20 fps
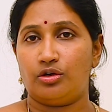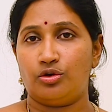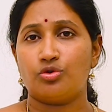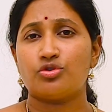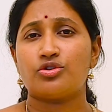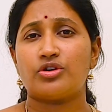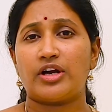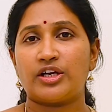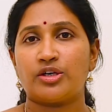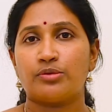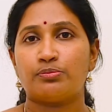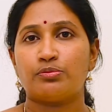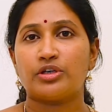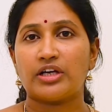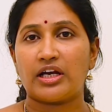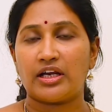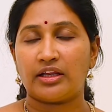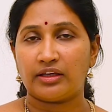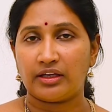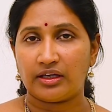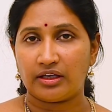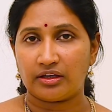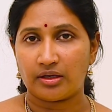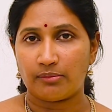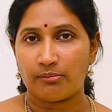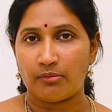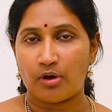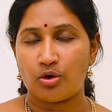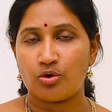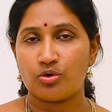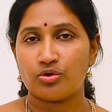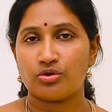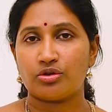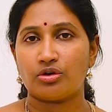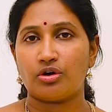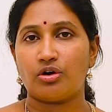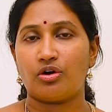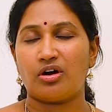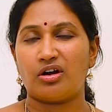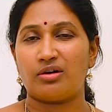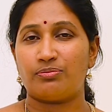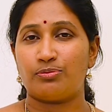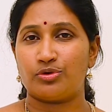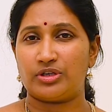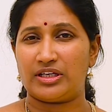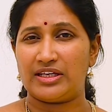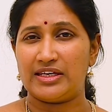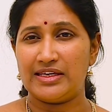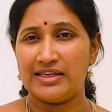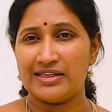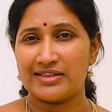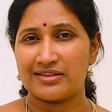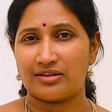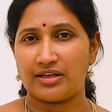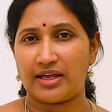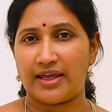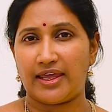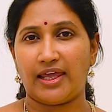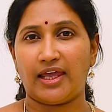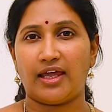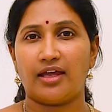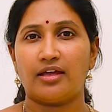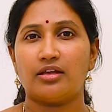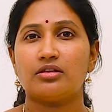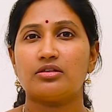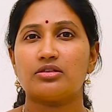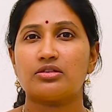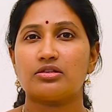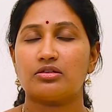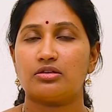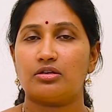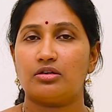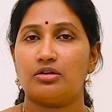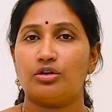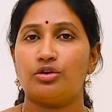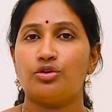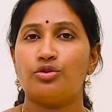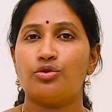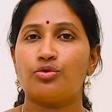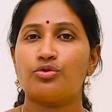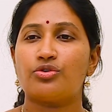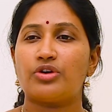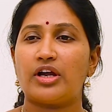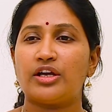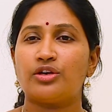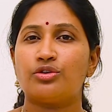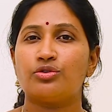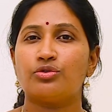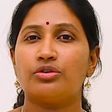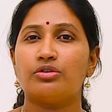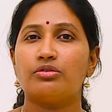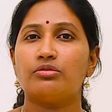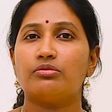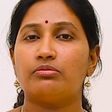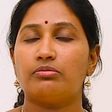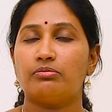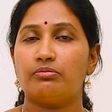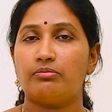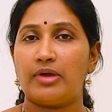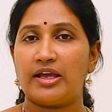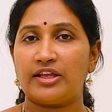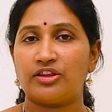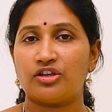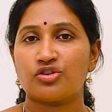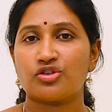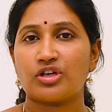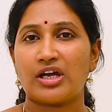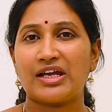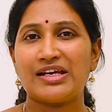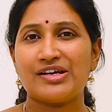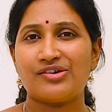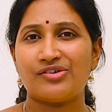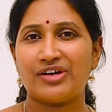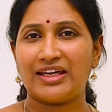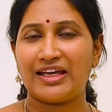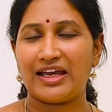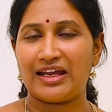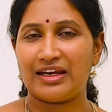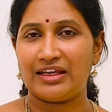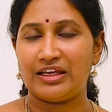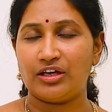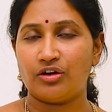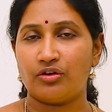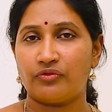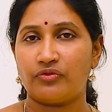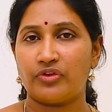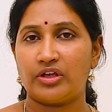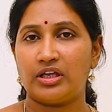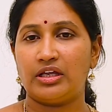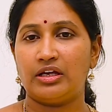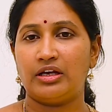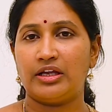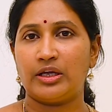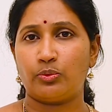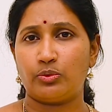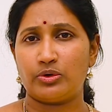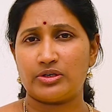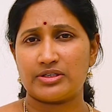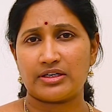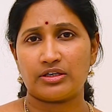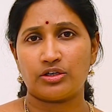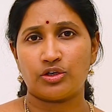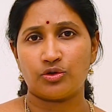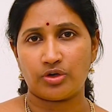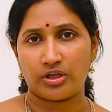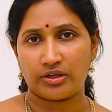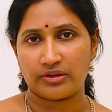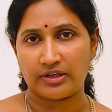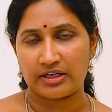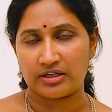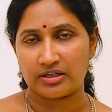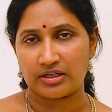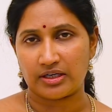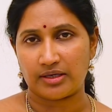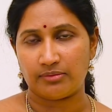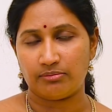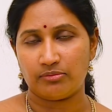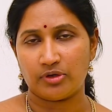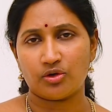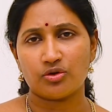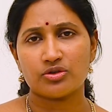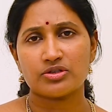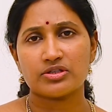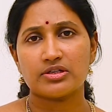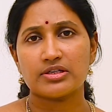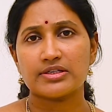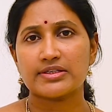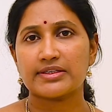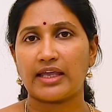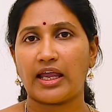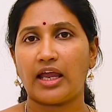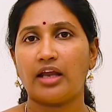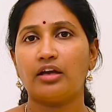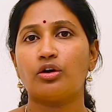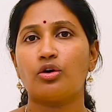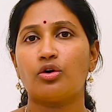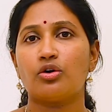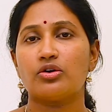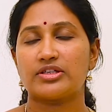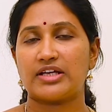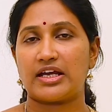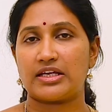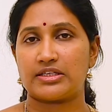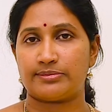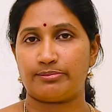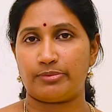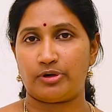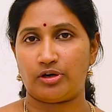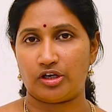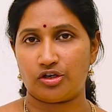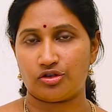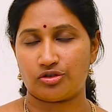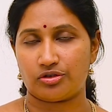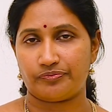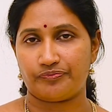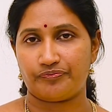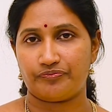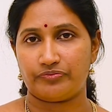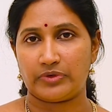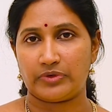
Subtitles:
Don't try to put anything in the mouth or put keys in the hands. Don't try to make the child drink any of the liquids during that time, because this can cause aspiration.